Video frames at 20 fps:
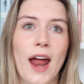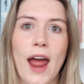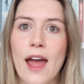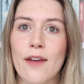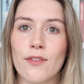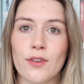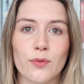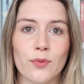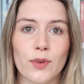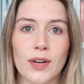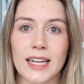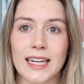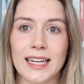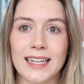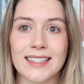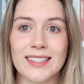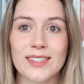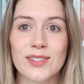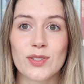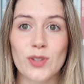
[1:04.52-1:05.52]
I haven't read
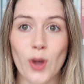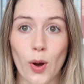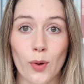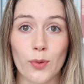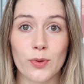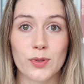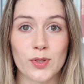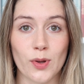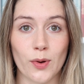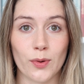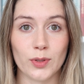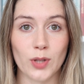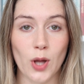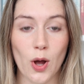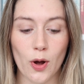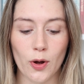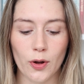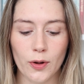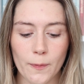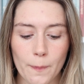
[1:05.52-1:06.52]
in so
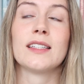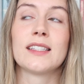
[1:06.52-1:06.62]
long.